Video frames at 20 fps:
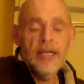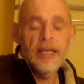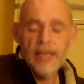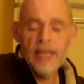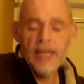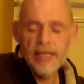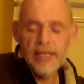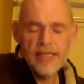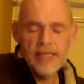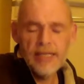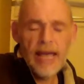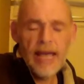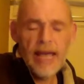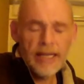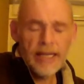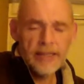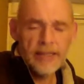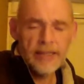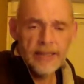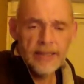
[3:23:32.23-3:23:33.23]
And that
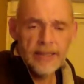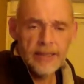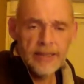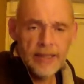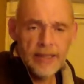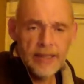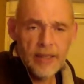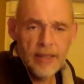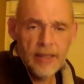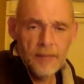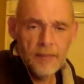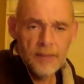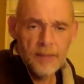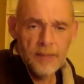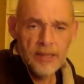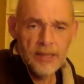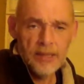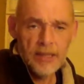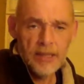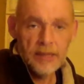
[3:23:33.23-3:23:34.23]
intactness
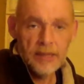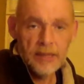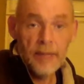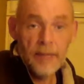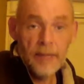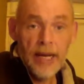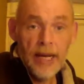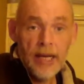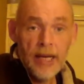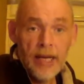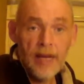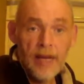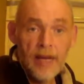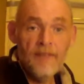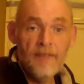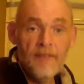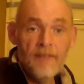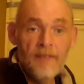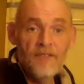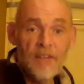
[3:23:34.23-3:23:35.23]
encompasses male
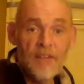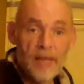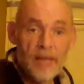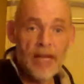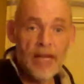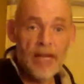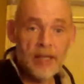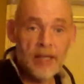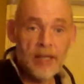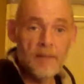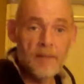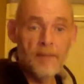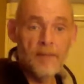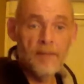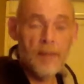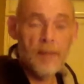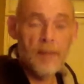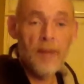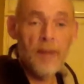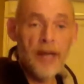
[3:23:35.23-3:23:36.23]
and female
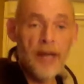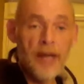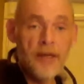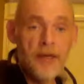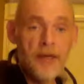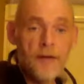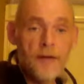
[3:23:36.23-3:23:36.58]
combined.